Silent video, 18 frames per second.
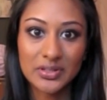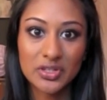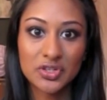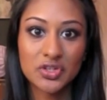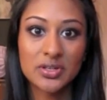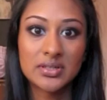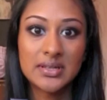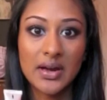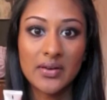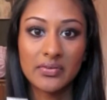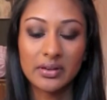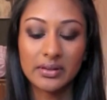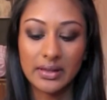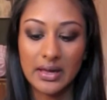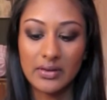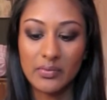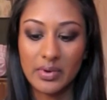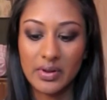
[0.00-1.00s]
So you should
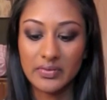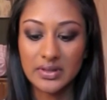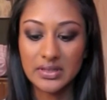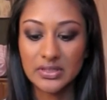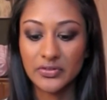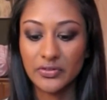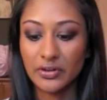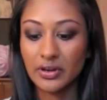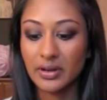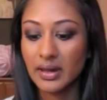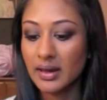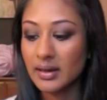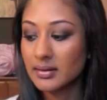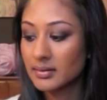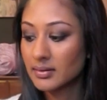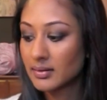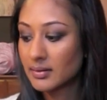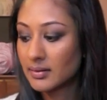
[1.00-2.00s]
definitely have one of these for your kit.
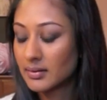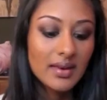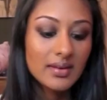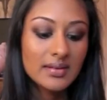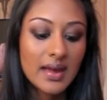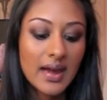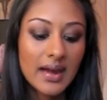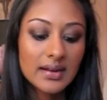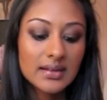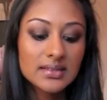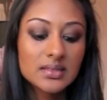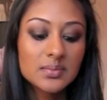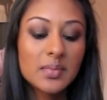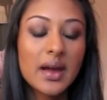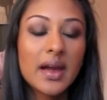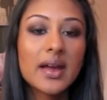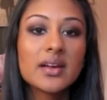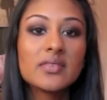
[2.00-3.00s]
Next,
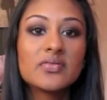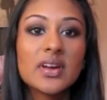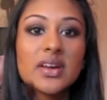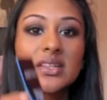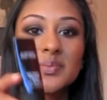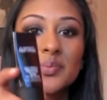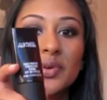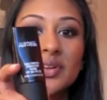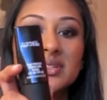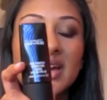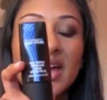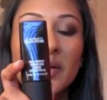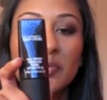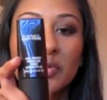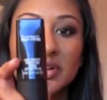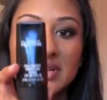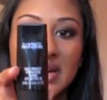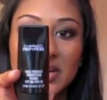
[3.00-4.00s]
my Face
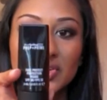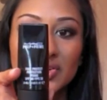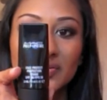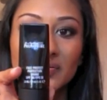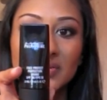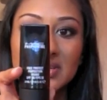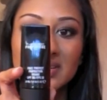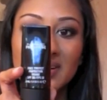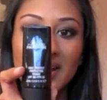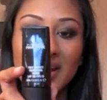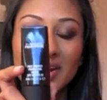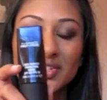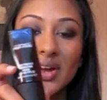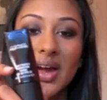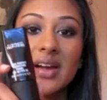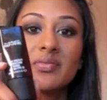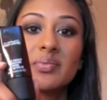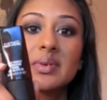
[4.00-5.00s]
Protect Protection
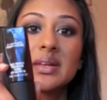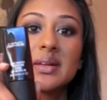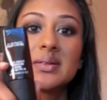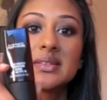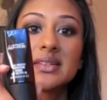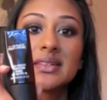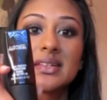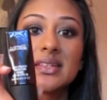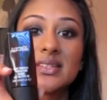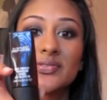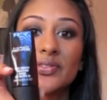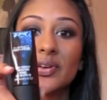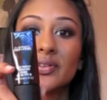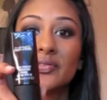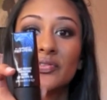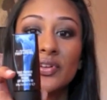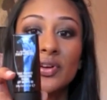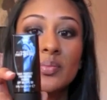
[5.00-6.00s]
Visage. I've been using this for
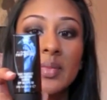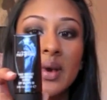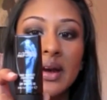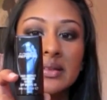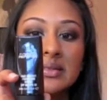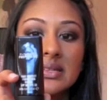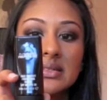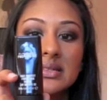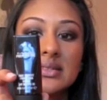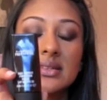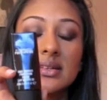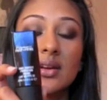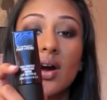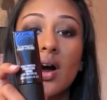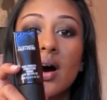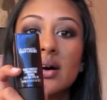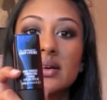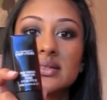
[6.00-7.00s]
a few months. This is an
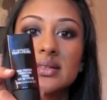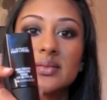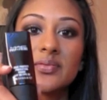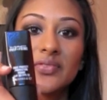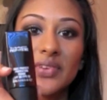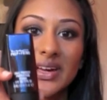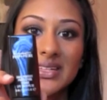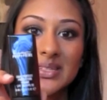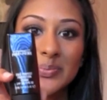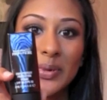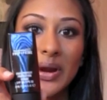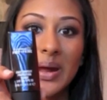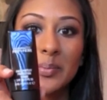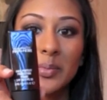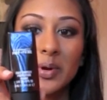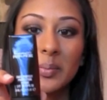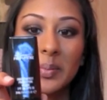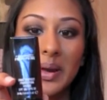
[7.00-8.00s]
awesome face
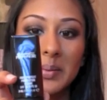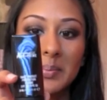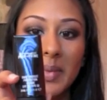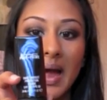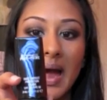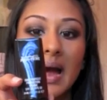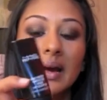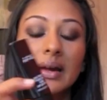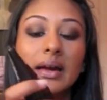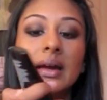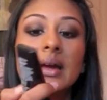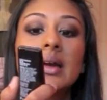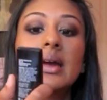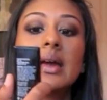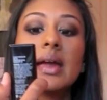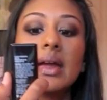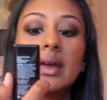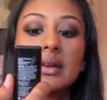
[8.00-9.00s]
primer by MAC.
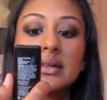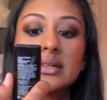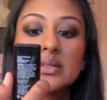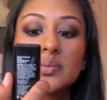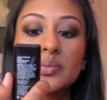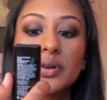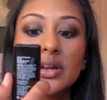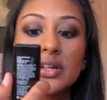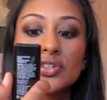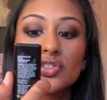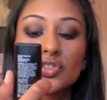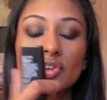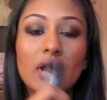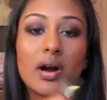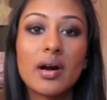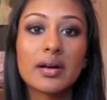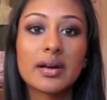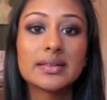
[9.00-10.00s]
It is pretty
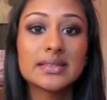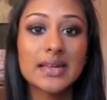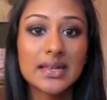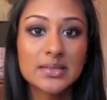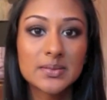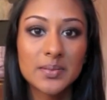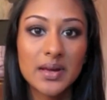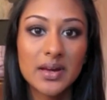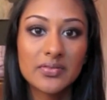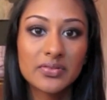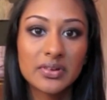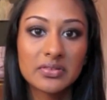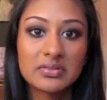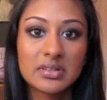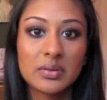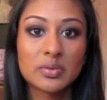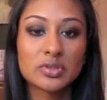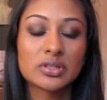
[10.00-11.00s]
strong. It's SPF
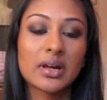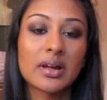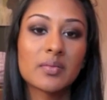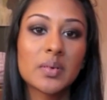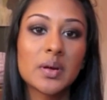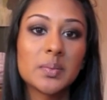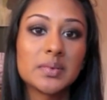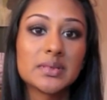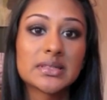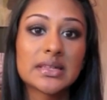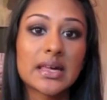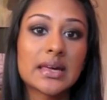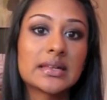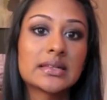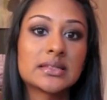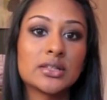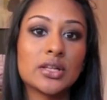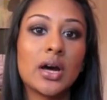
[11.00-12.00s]
50, which a lot of people
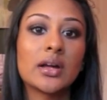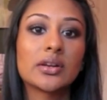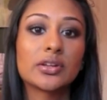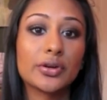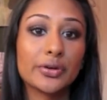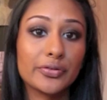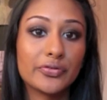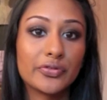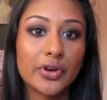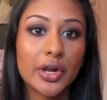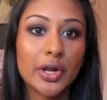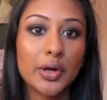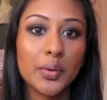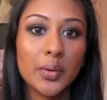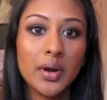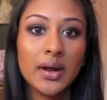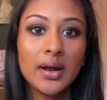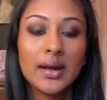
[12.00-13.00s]
say is not good for
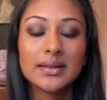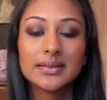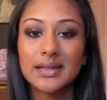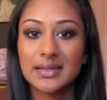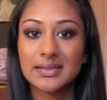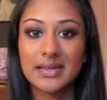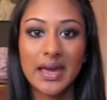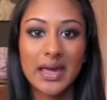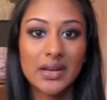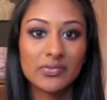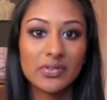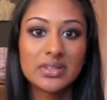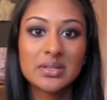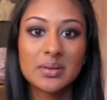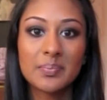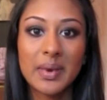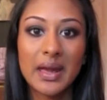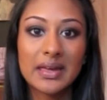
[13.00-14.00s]
you. That's kind of a
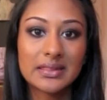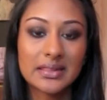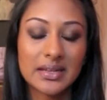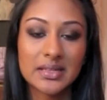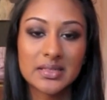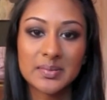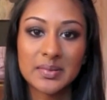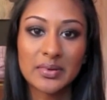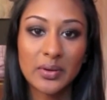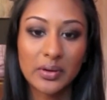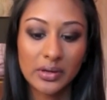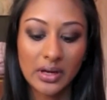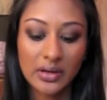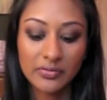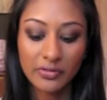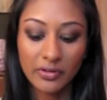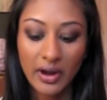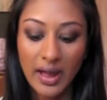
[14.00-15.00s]
debate that has been going
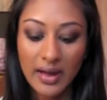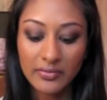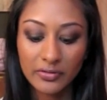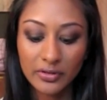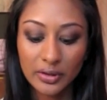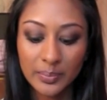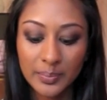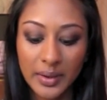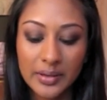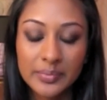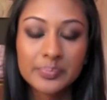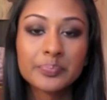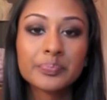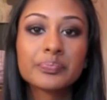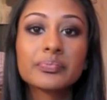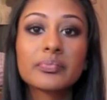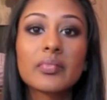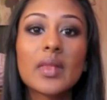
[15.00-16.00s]
on forever, but
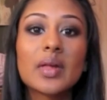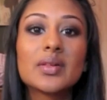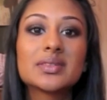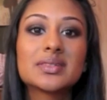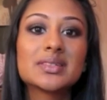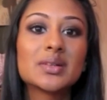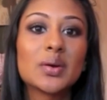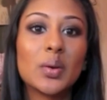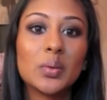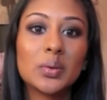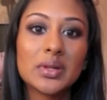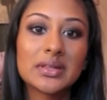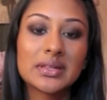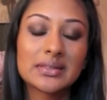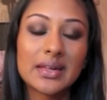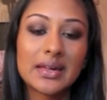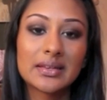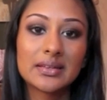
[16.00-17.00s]
this is the only
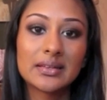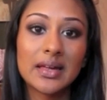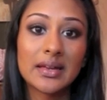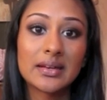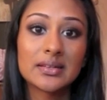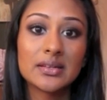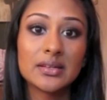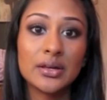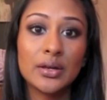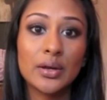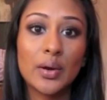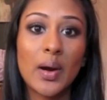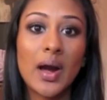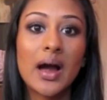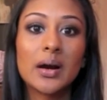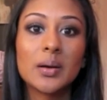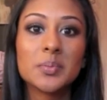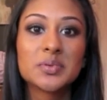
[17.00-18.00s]
thing that
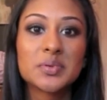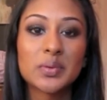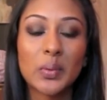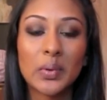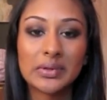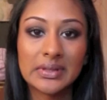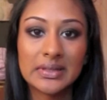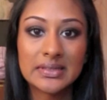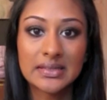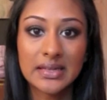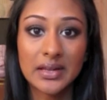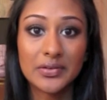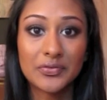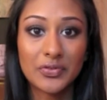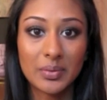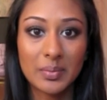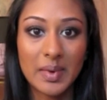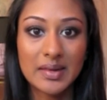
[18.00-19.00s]
helps with oily
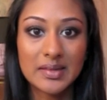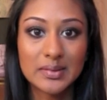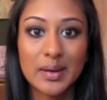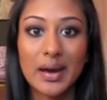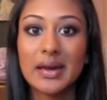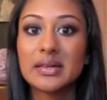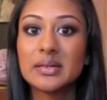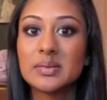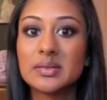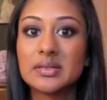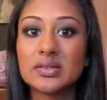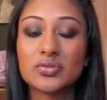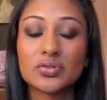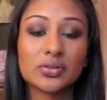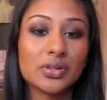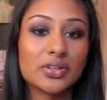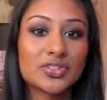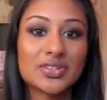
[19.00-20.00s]
skin for me, so I use
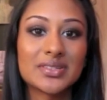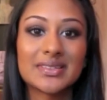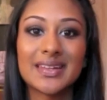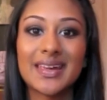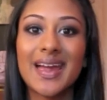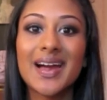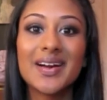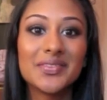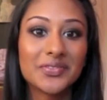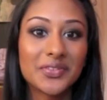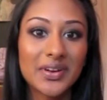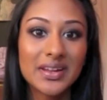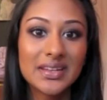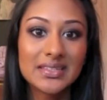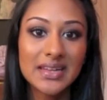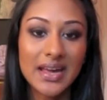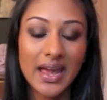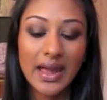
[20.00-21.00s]
this religiously every
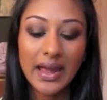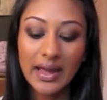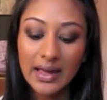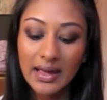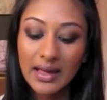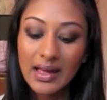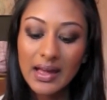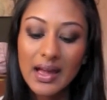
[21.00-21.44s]
day.